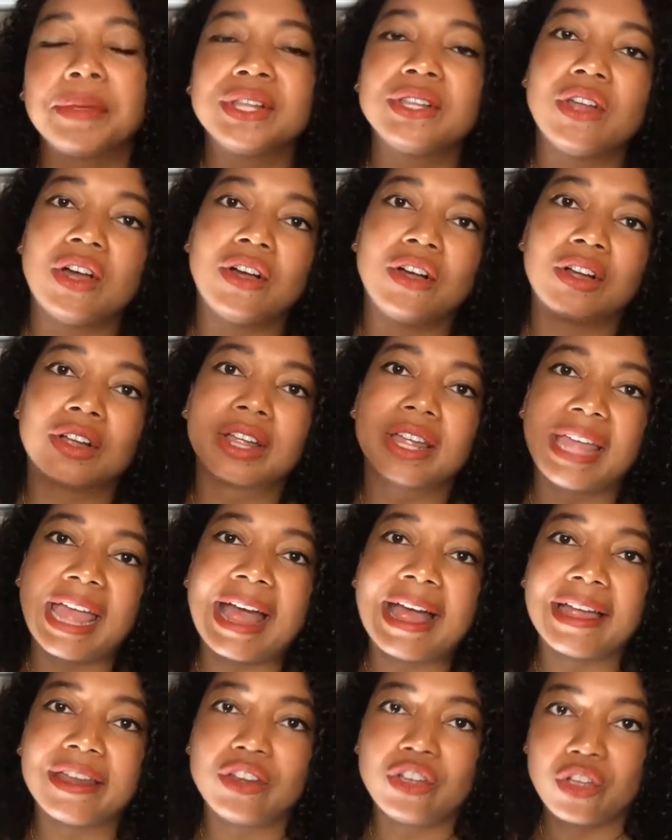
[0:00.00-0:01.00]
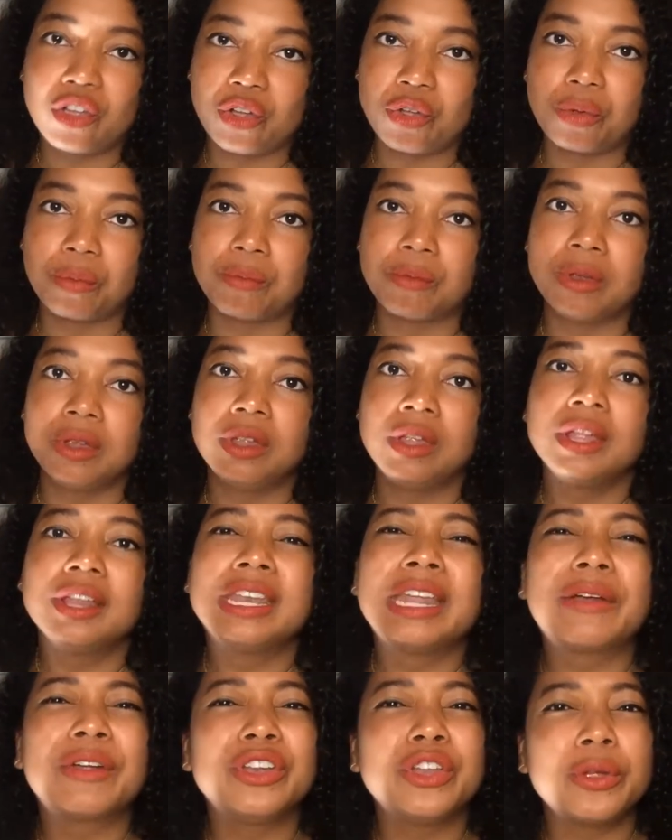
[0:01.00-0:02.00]
belong at home.
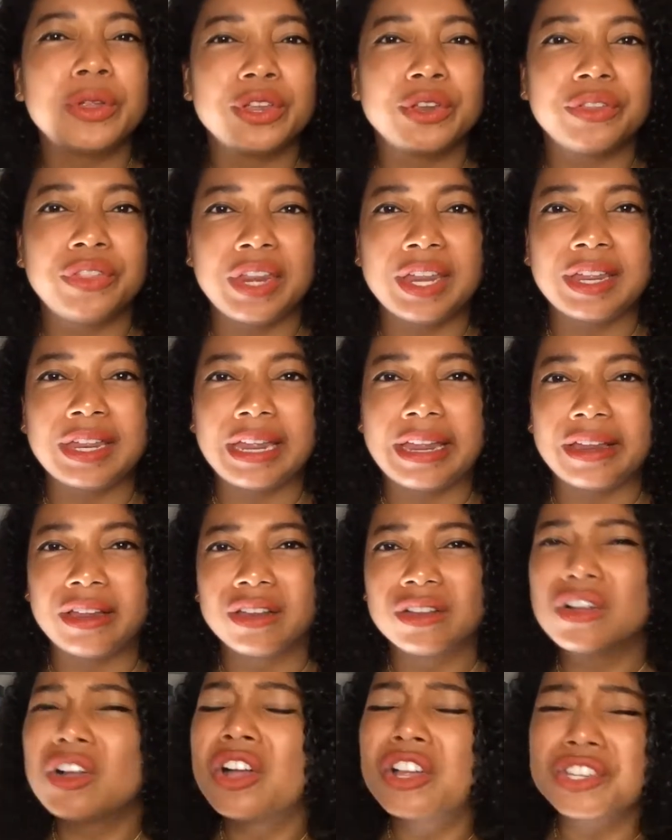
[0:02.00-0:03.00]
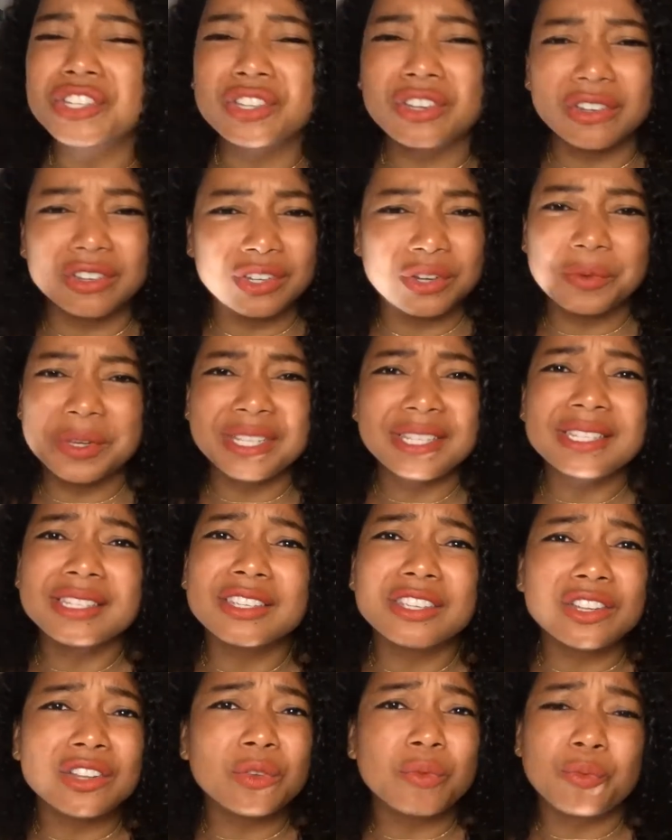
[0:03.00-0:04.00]
Now I know what you're thinking, gosh, do we
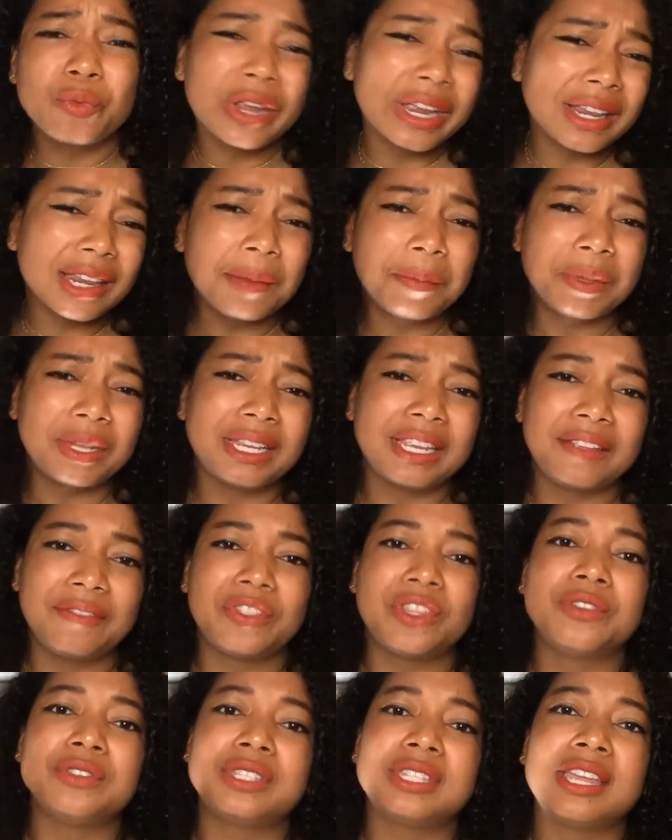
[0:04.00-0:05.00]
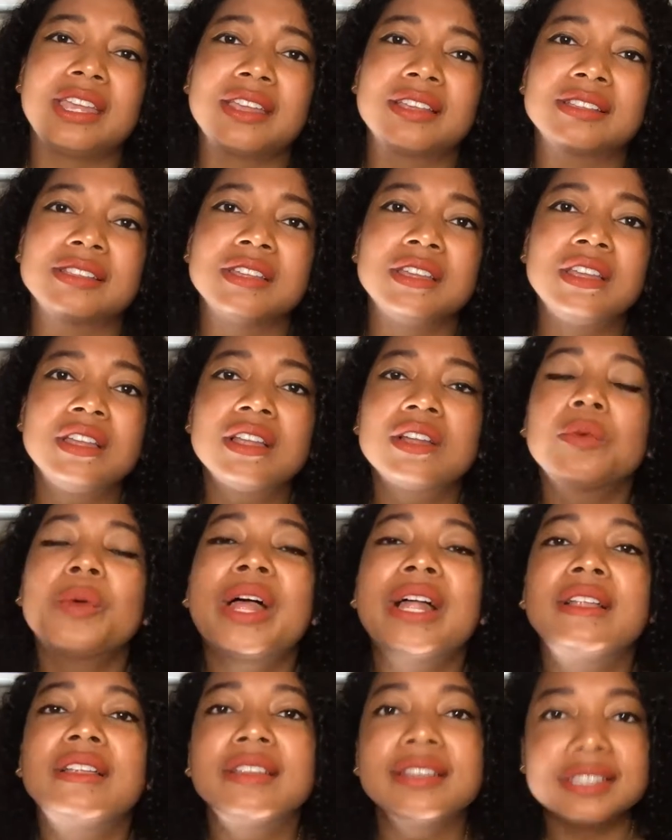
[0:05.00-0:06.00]
still really believe those things?
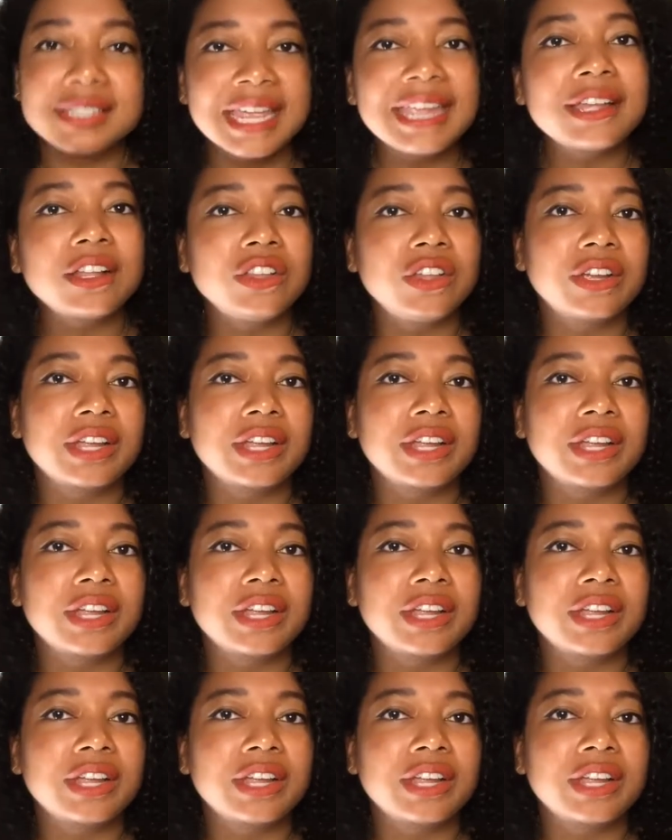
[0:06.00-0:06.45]
Well, take a